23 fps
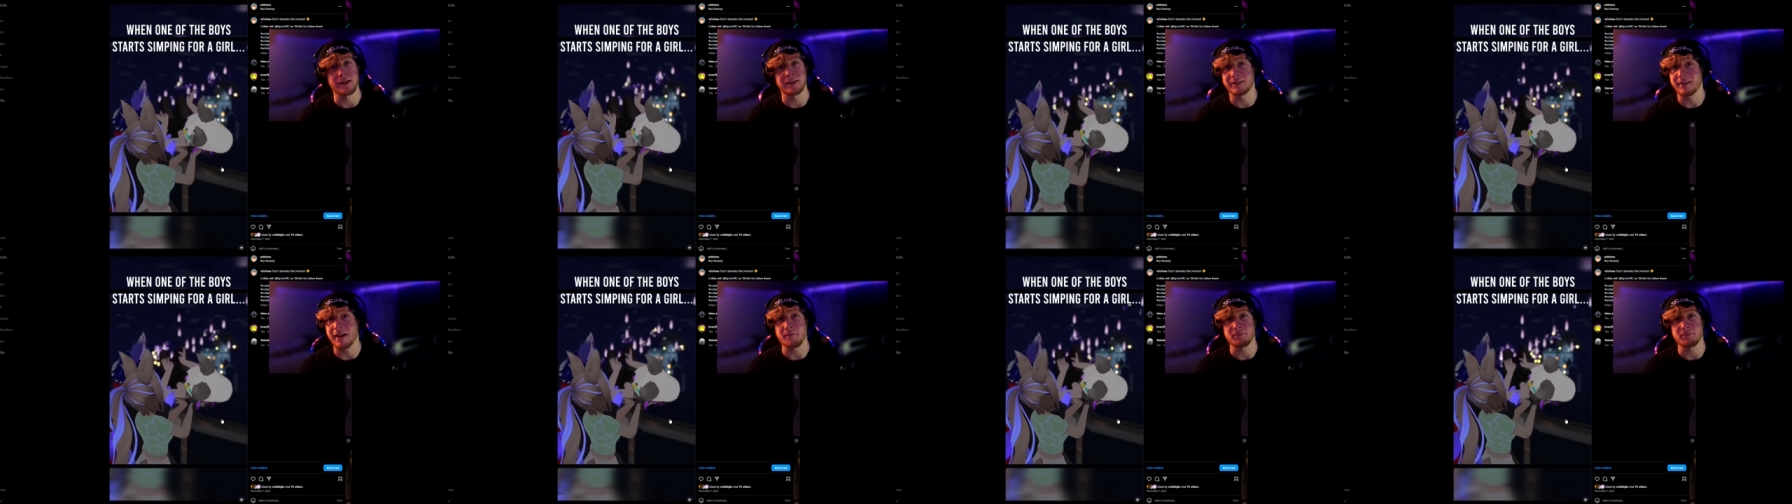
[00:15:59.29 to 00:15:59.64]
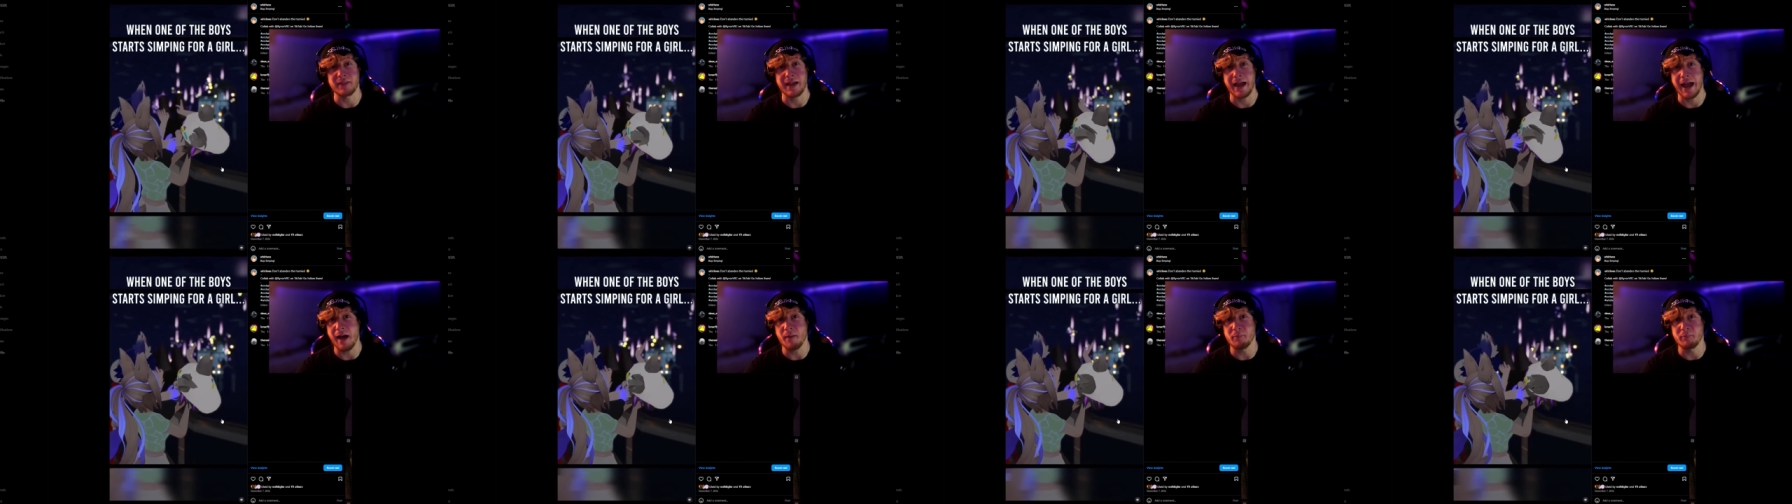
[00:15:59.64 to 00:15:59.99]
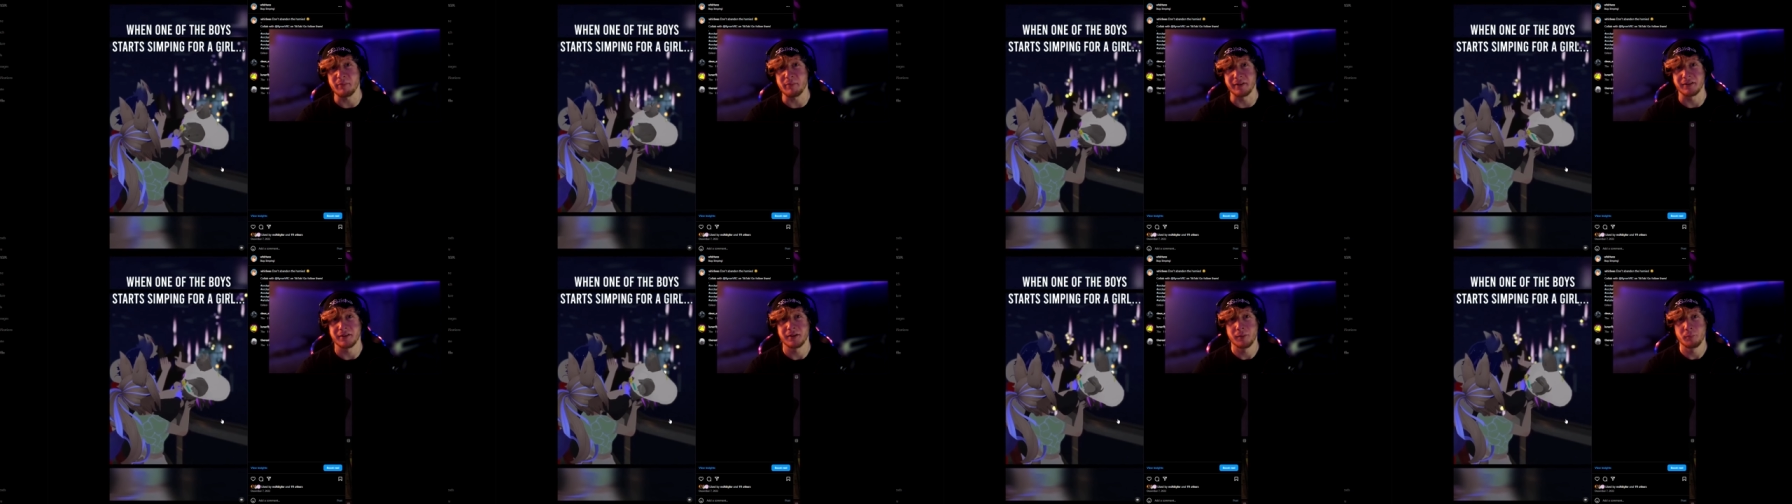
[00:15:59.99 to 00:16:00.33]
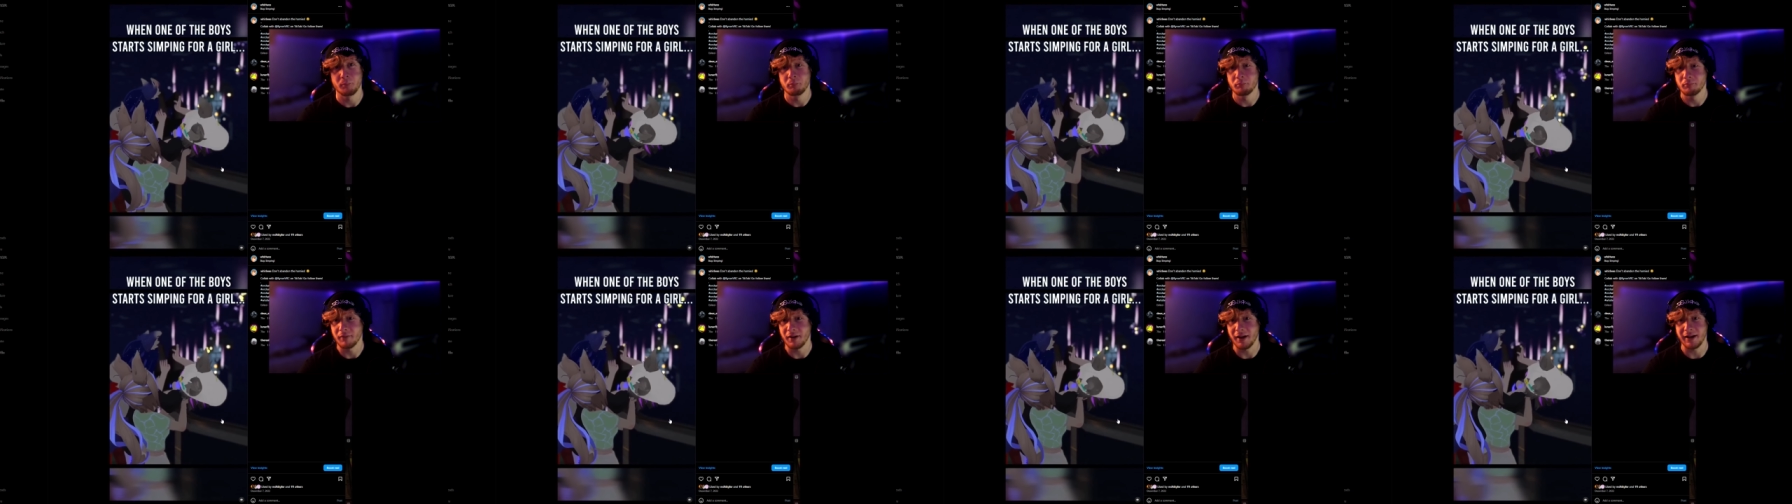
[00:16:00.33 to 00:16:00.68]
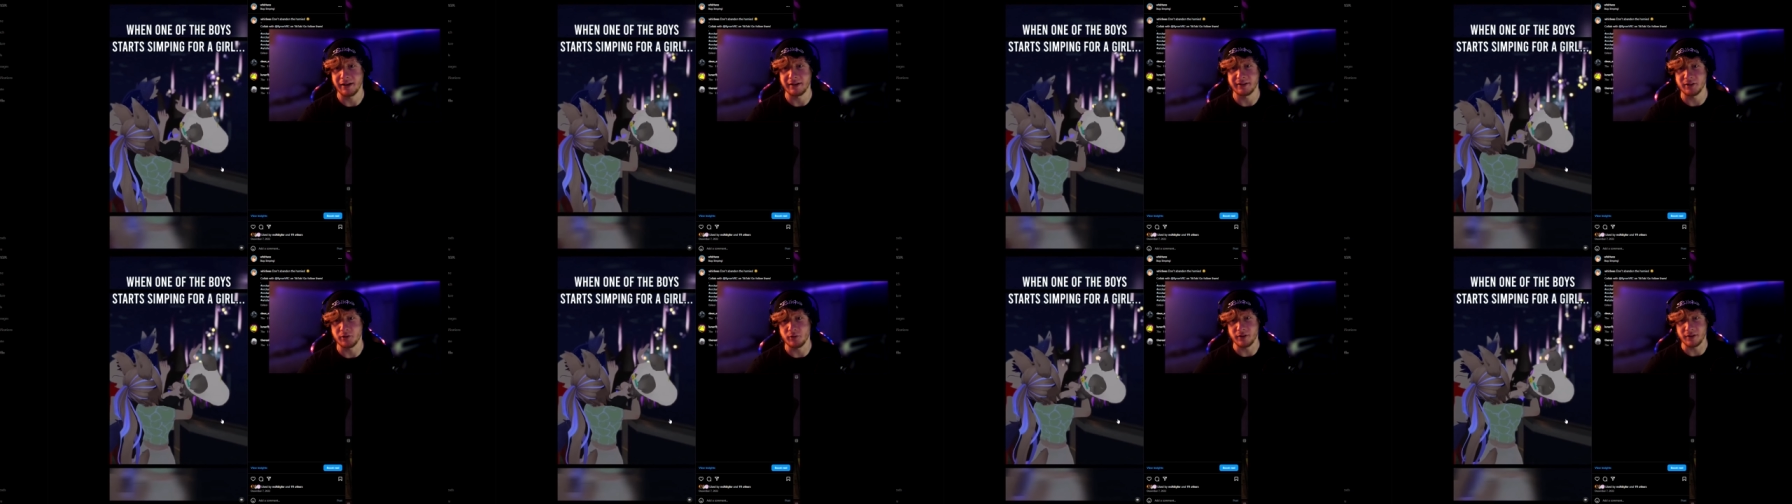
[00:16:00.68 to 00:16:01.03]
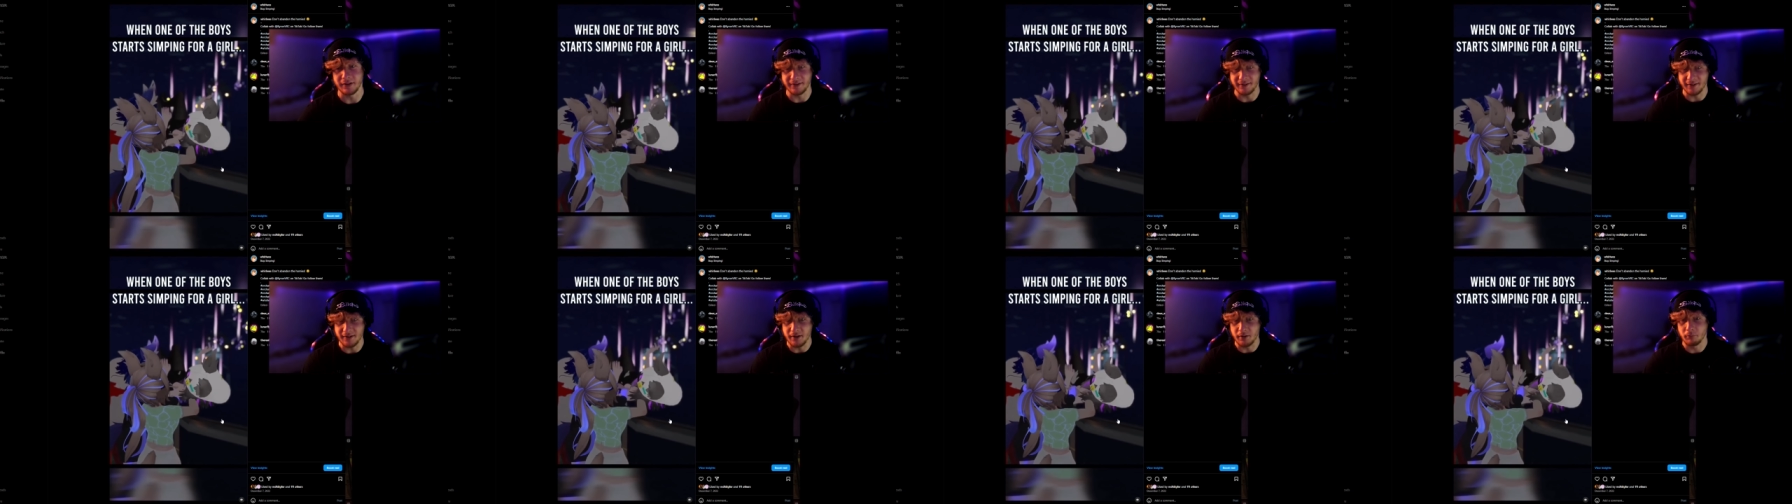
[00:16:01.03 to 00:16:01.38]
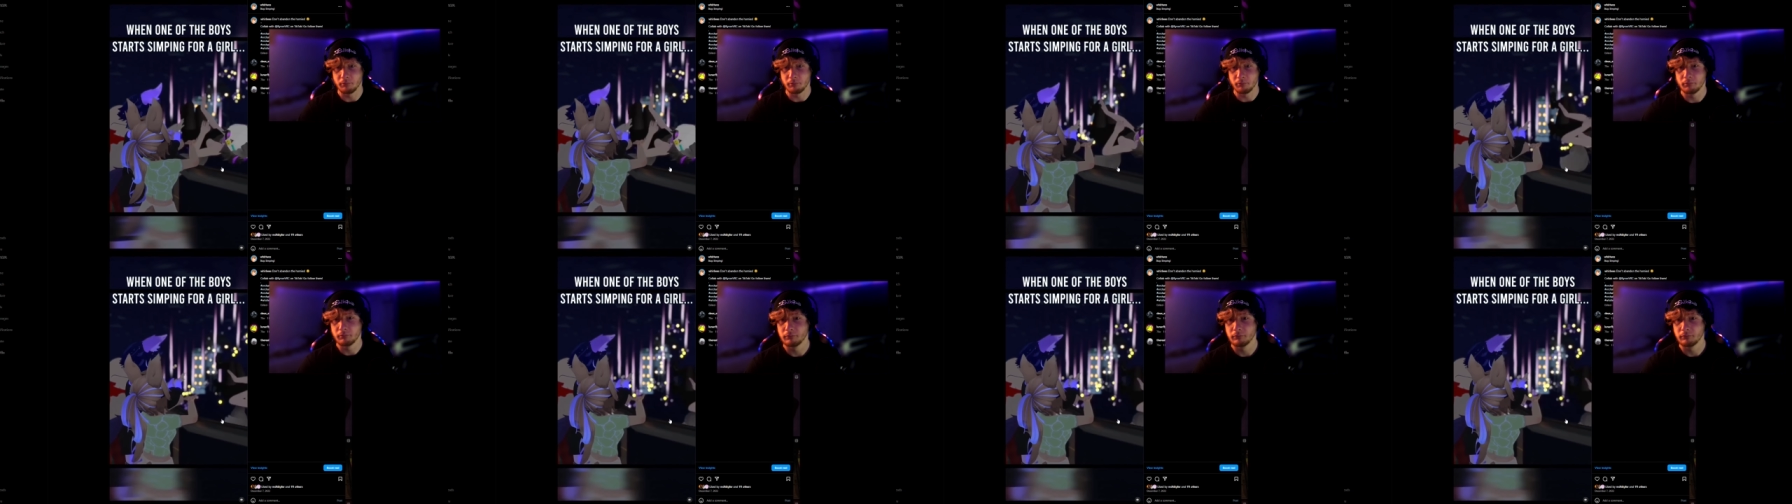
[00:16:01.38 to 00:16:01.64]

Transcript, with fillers: things have to happen, as you can see.